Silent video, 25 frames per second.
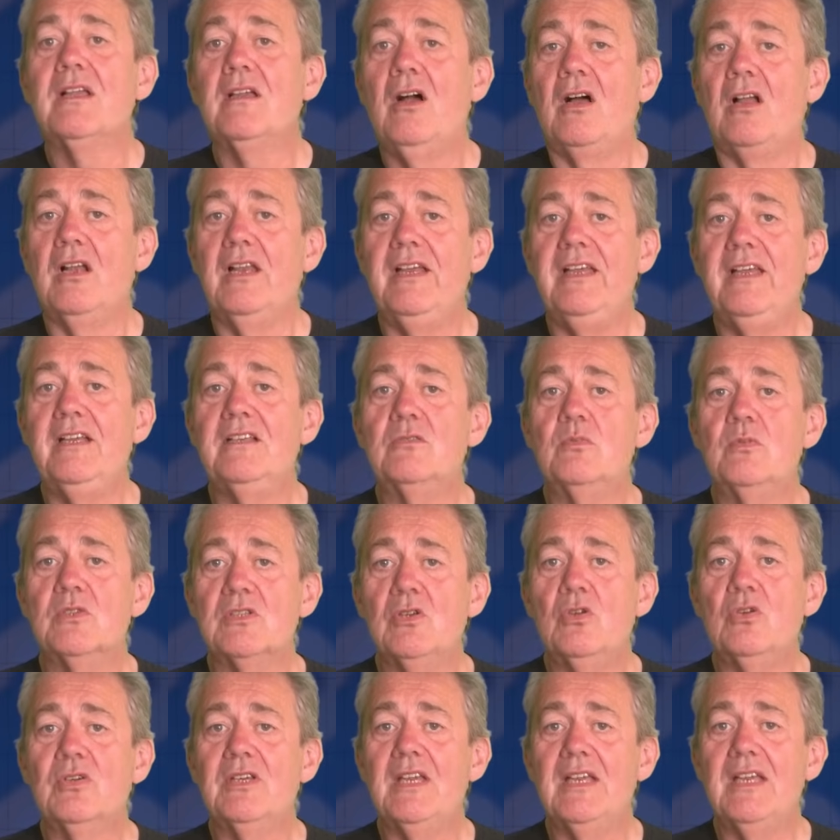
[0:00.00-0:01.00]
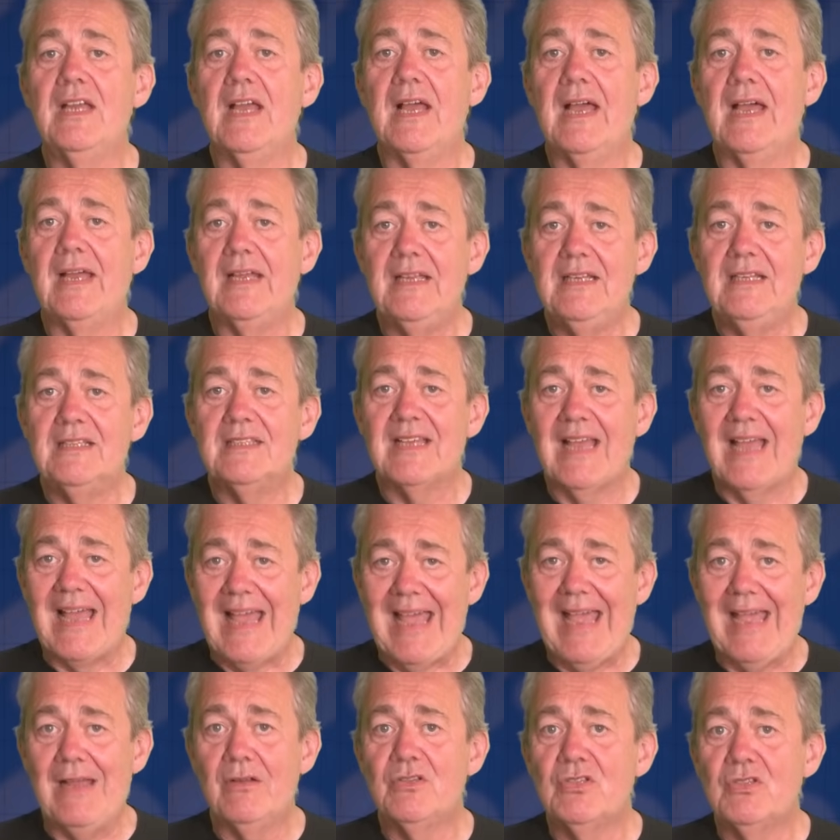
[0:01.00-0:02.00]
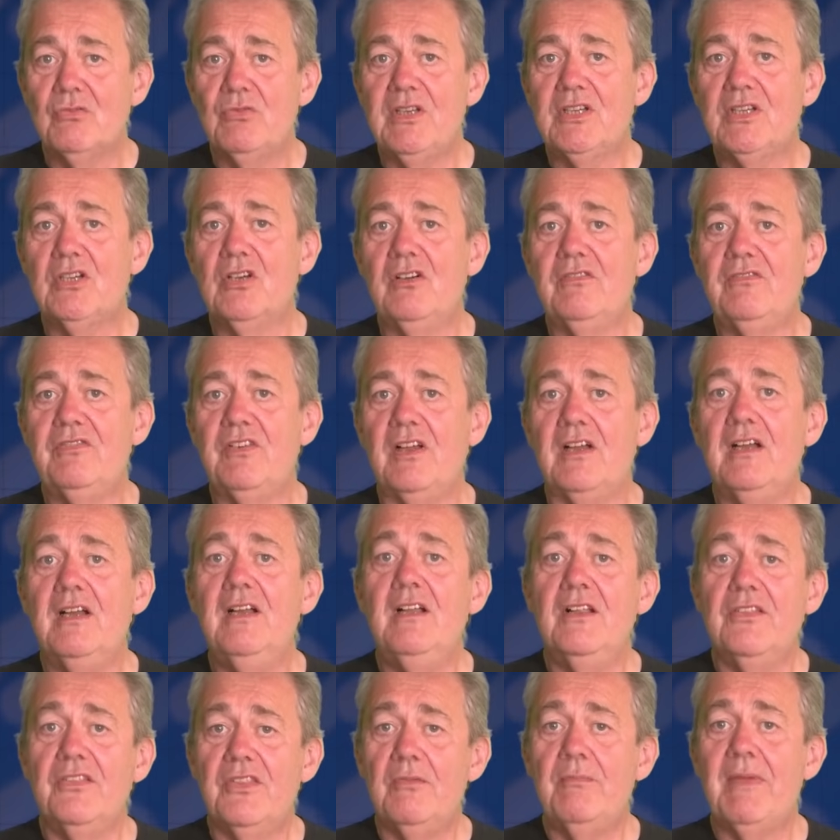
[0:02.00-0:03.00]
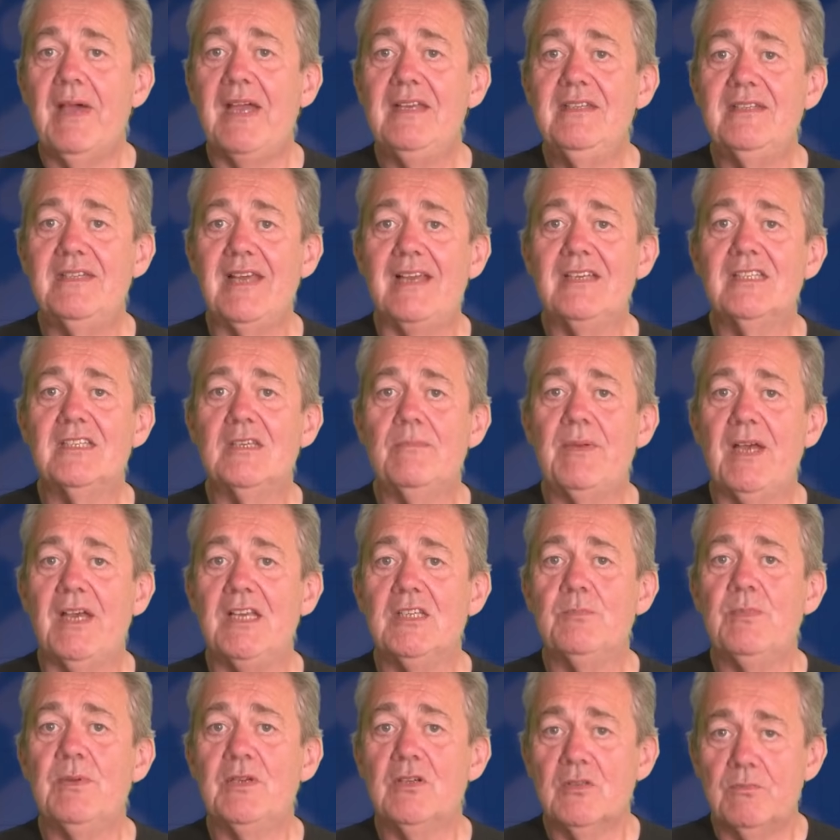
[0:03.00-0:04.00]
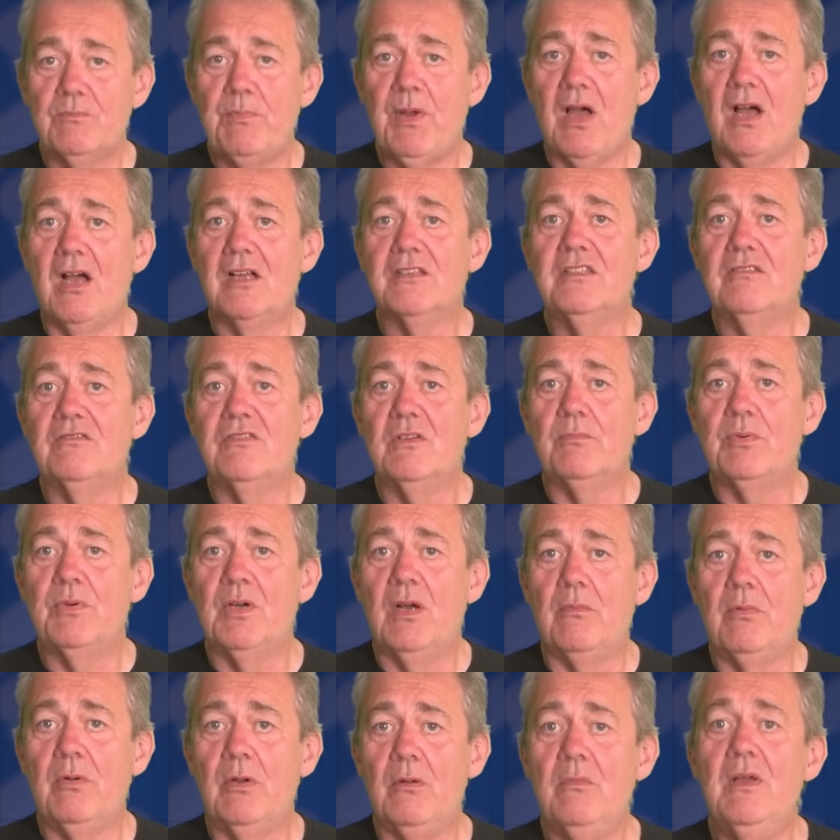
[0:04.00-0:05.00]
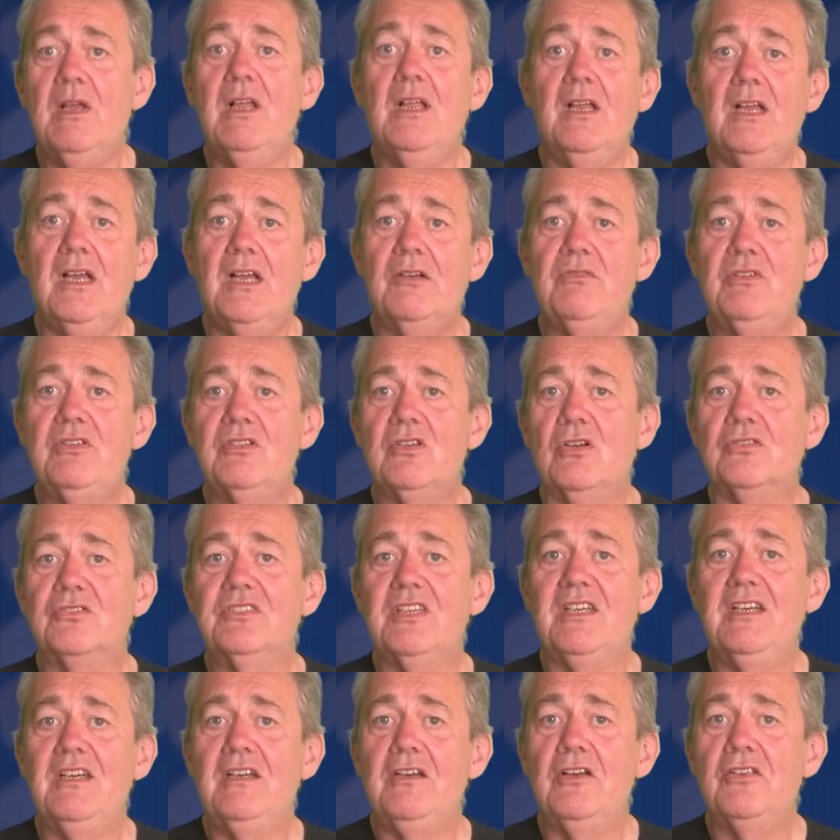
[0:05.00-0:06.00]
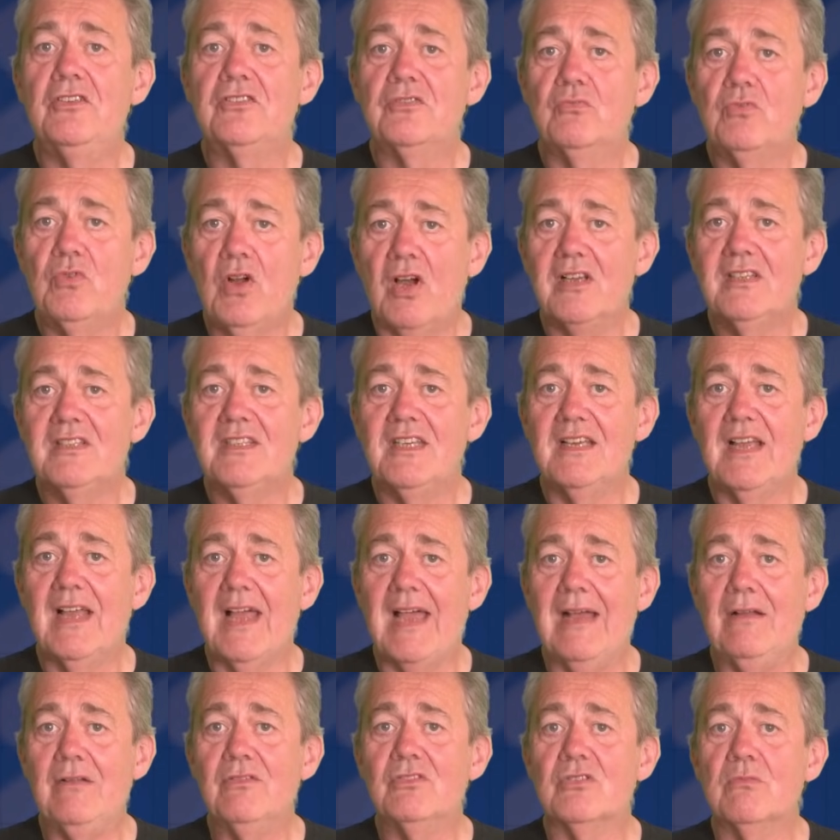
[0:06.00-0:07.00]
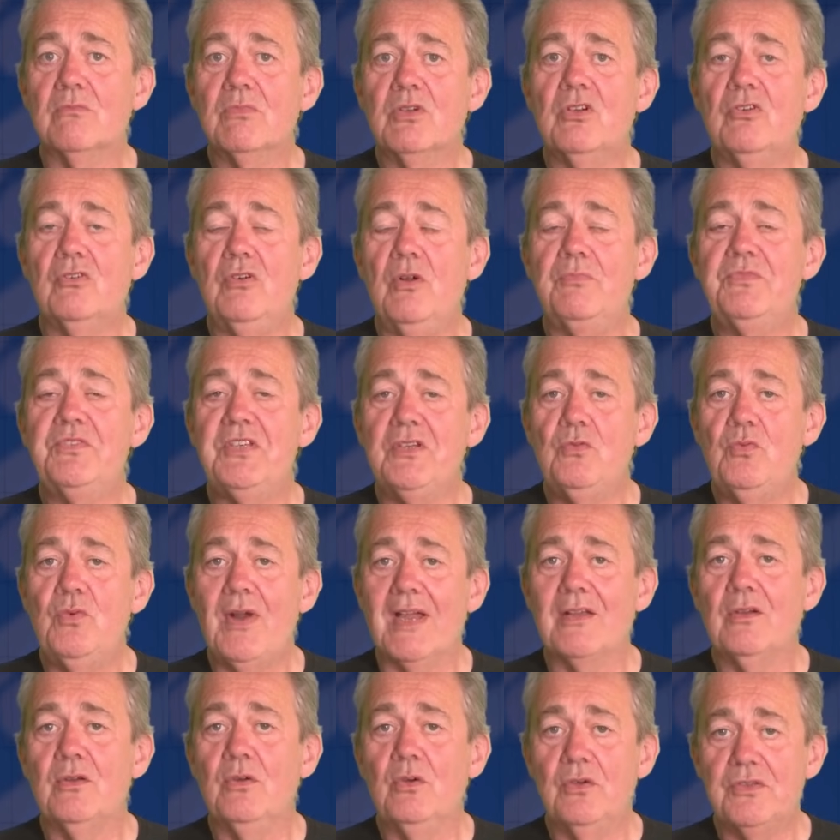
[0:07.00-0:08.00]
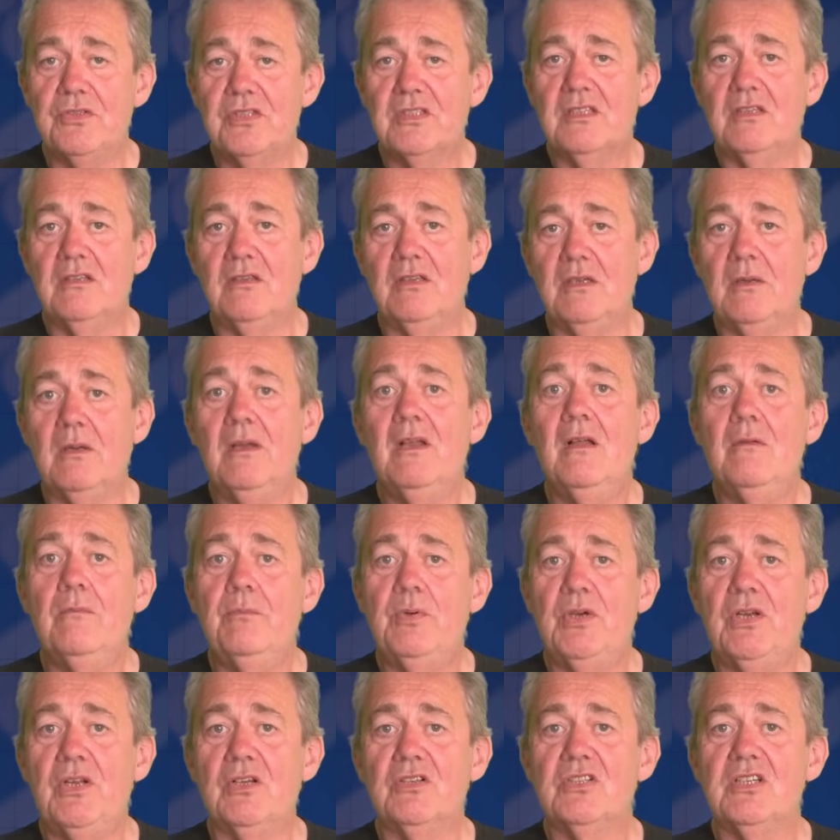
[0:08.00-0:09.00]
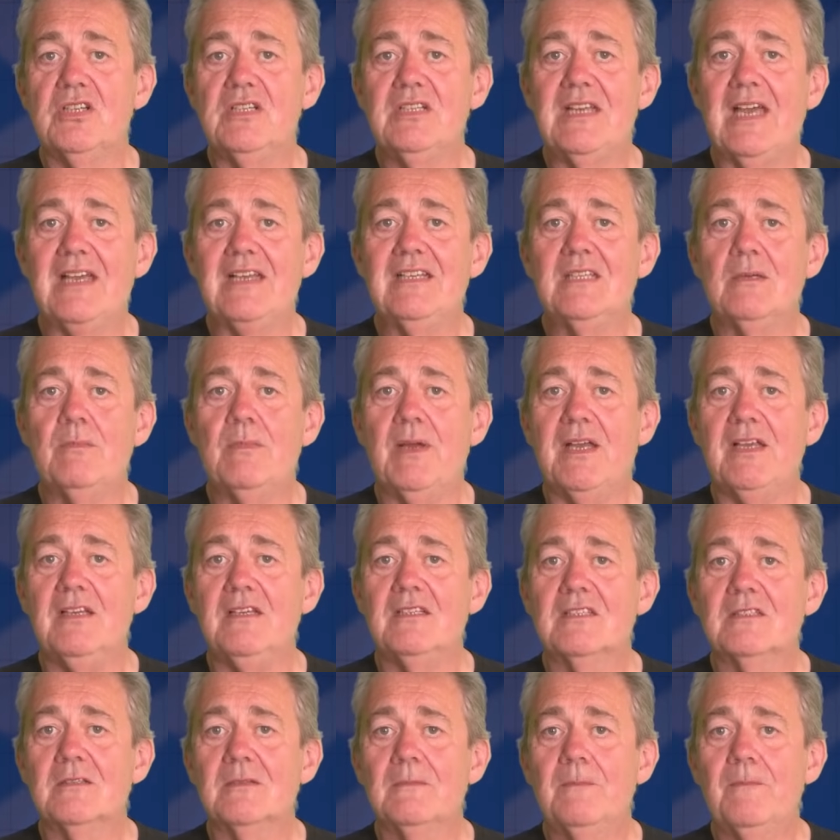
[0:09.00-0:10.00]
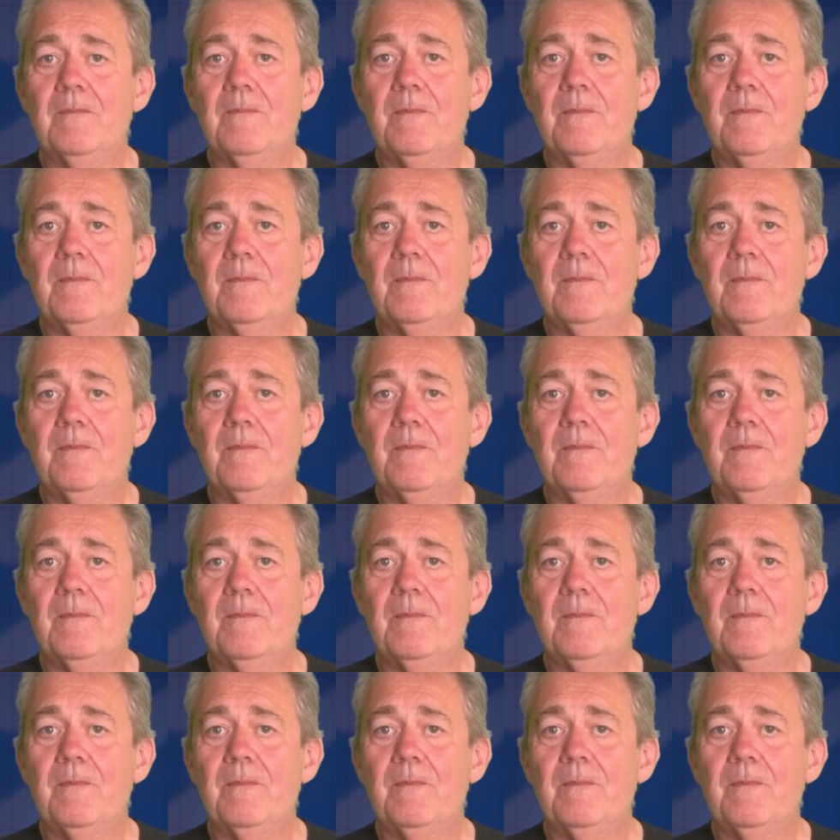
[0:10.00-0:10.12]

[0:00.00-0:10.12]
colleagues was looking into how to recover the main database because part of the problem had resulted in us writing out some corrupted records to the production database.